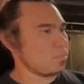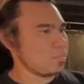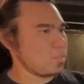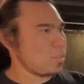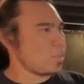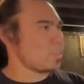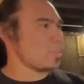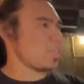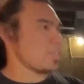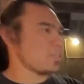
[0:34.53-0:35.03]
Look
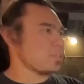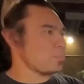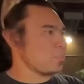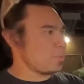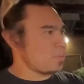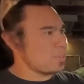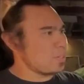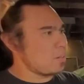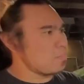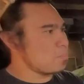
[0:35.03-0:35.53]
at this, for
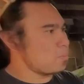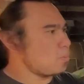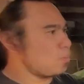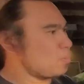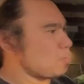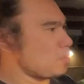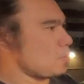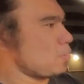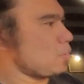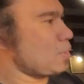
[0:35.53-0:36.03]
example,
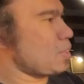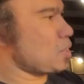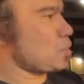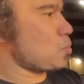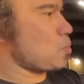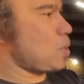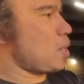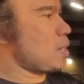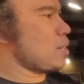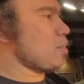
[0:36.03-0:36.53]
this
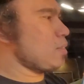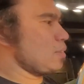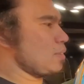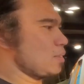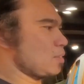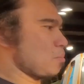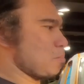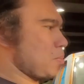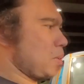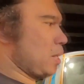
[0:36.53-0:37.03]
one, there's
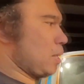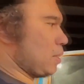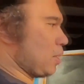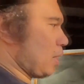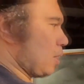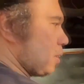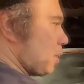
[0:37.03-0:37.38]
a big dent